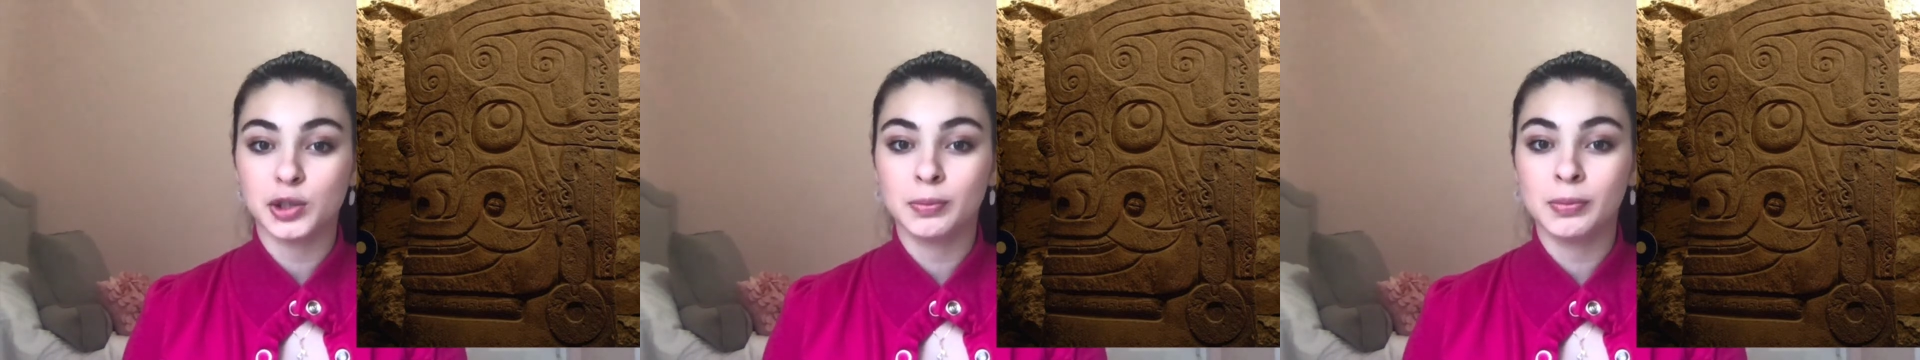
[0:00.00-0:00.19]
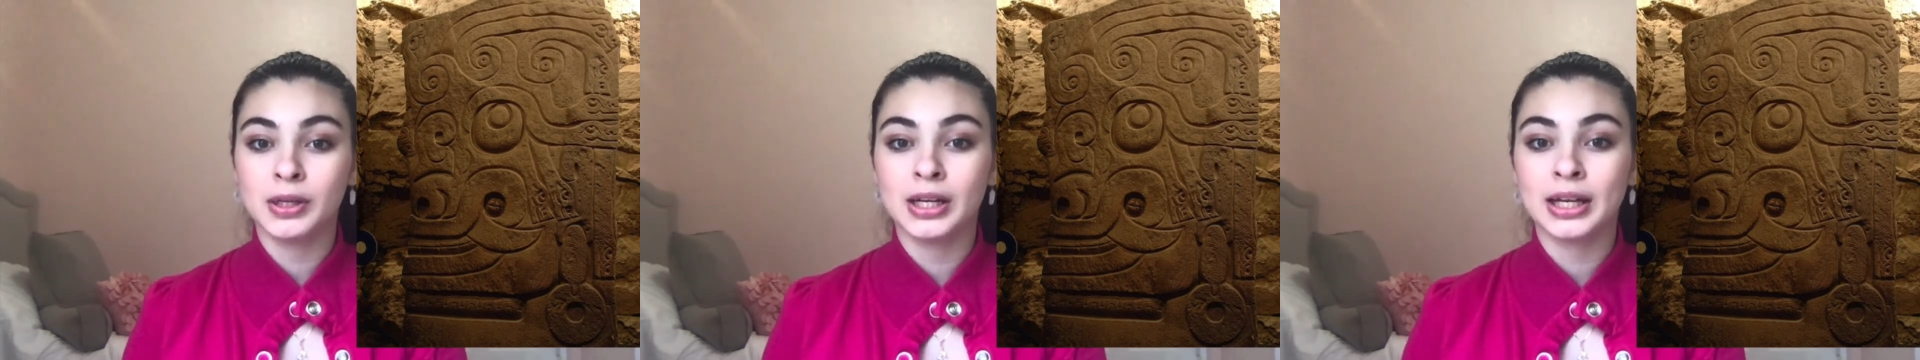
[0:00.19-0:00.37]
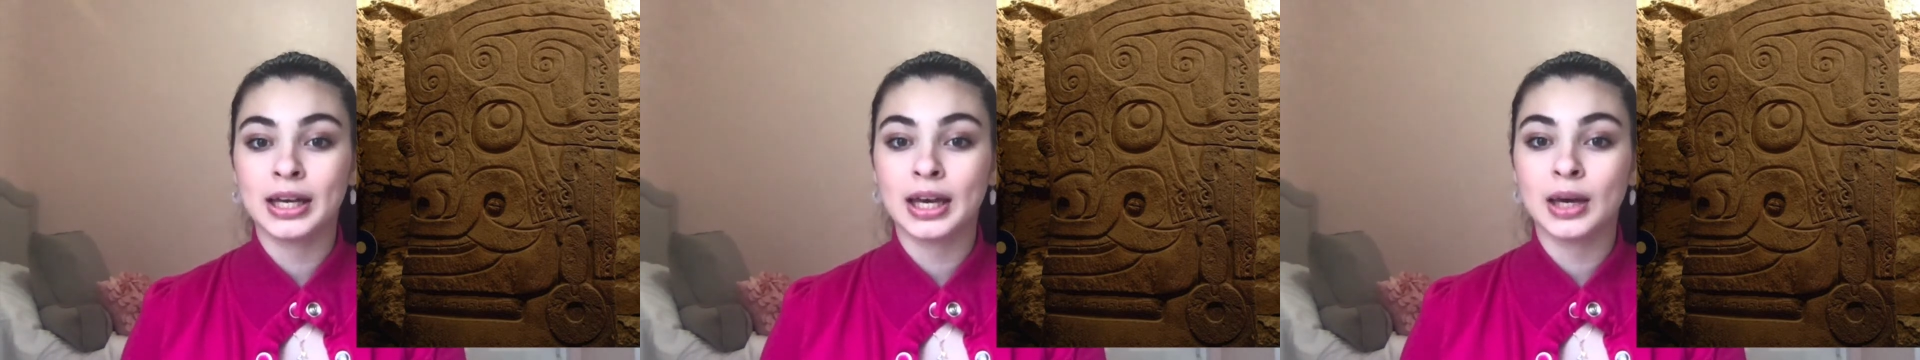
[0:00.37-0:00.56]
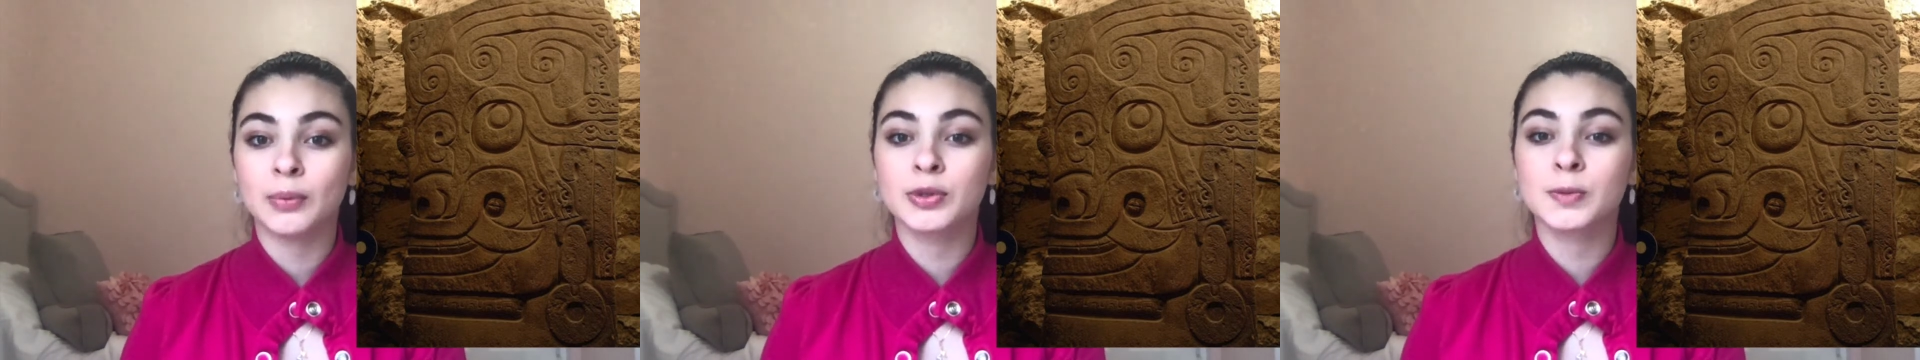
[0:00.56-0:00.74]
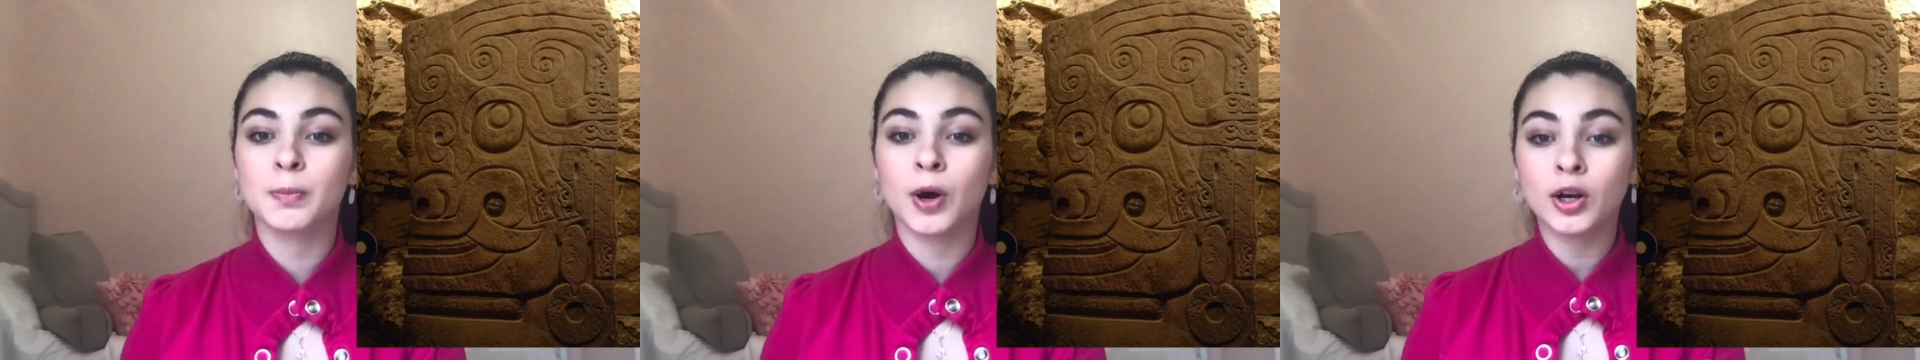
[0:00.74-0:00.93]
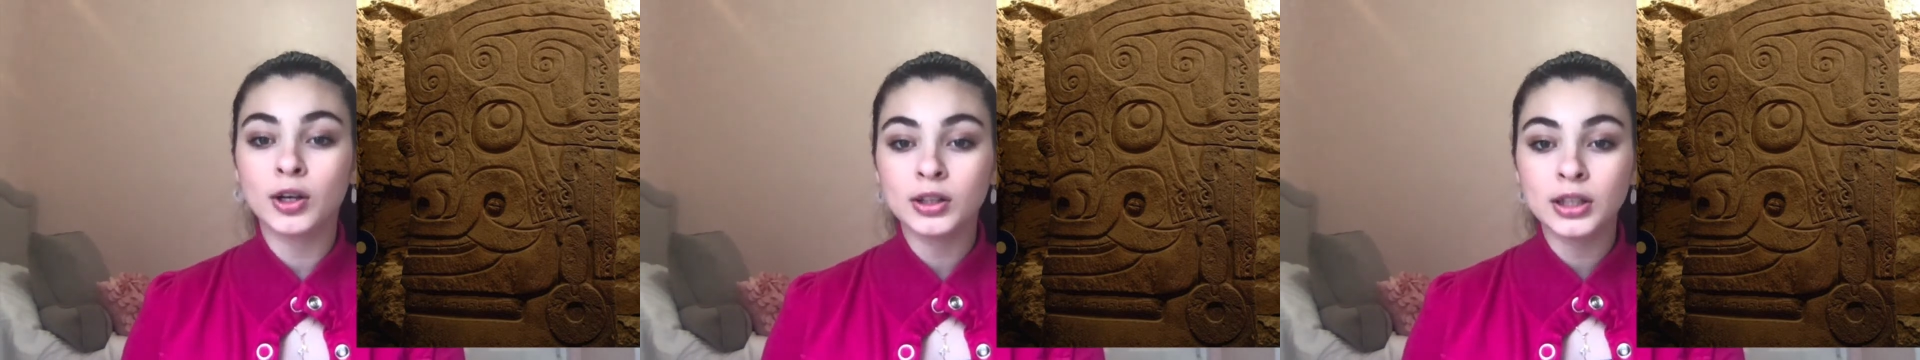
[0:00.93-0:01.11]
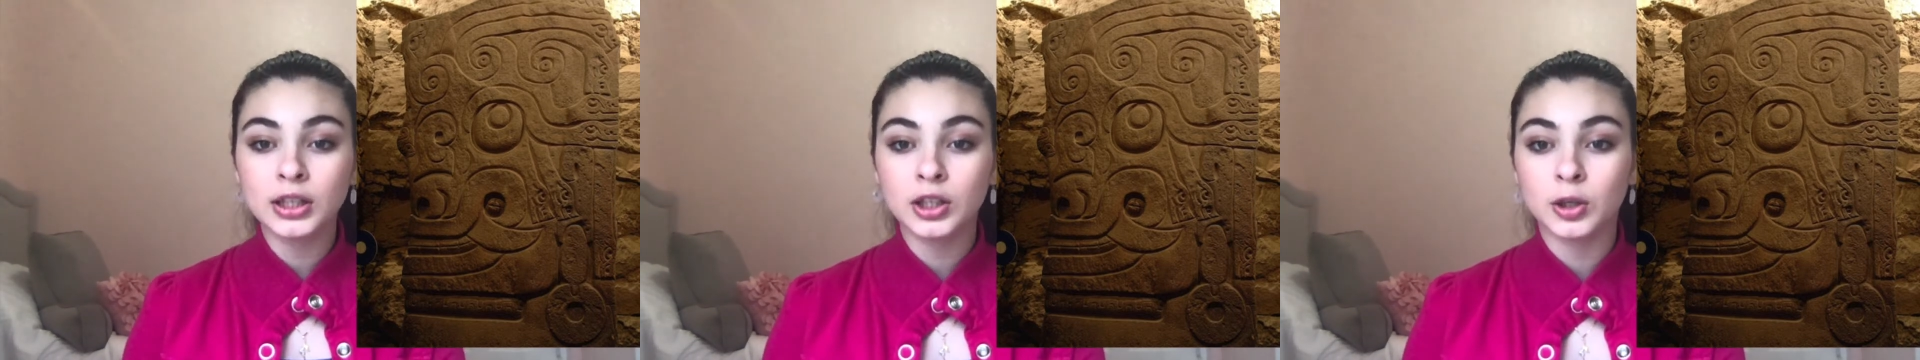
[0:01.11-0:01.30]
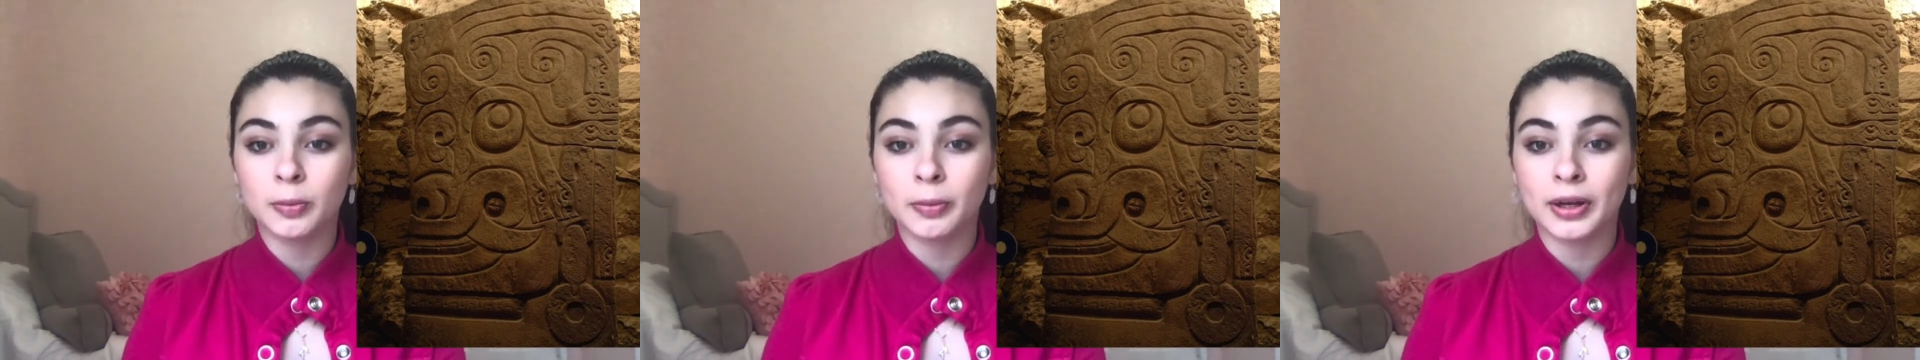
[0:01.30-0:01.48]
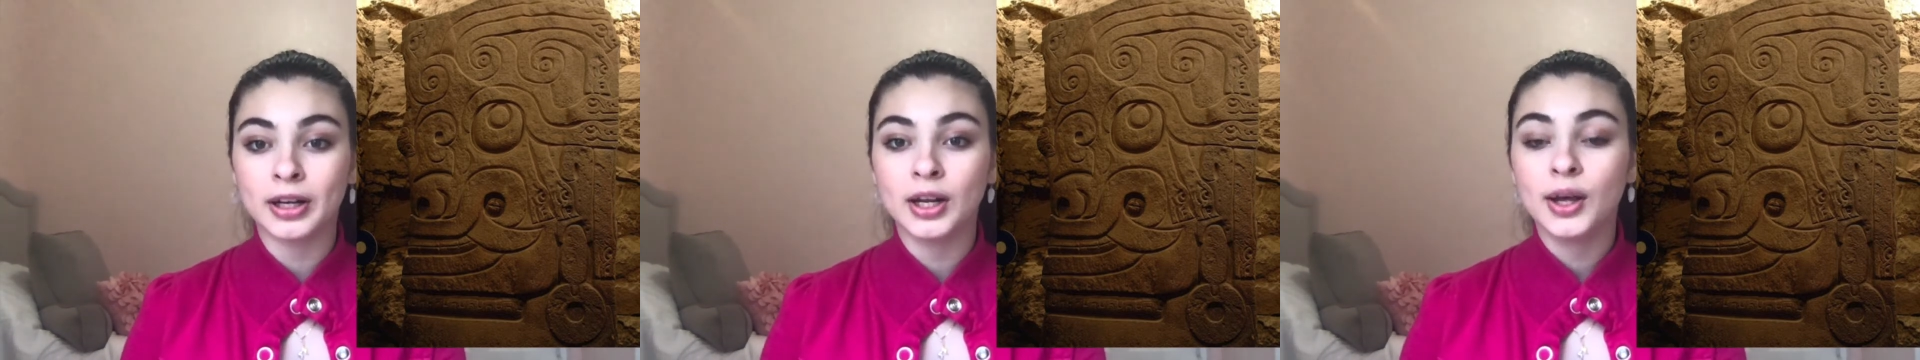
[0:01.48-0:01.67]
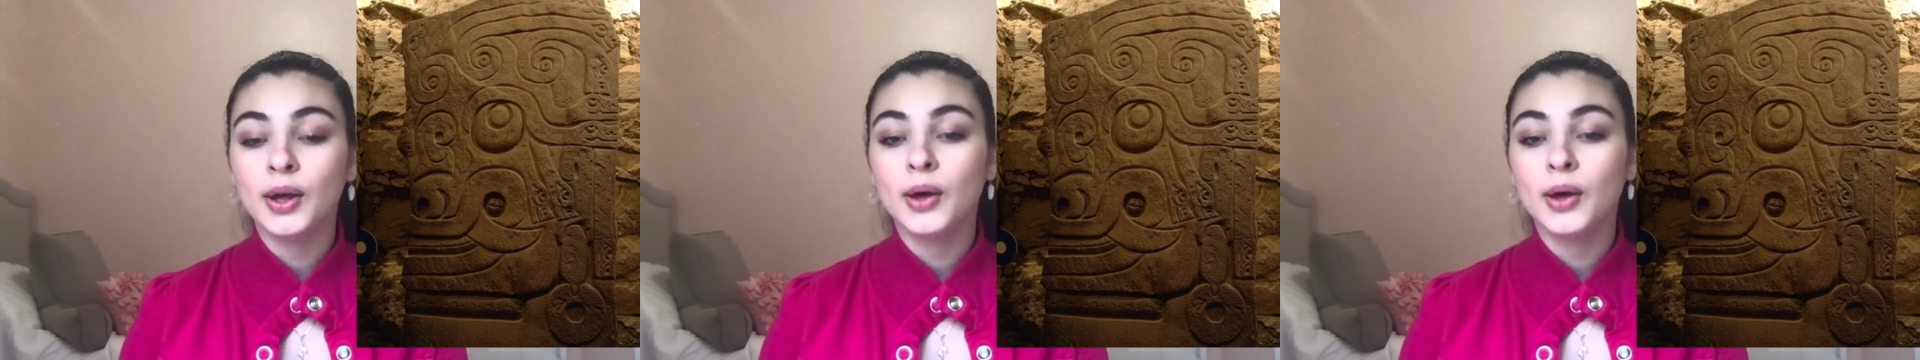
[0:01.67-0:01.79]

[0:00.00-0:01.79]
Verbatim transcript: meaning it was partly human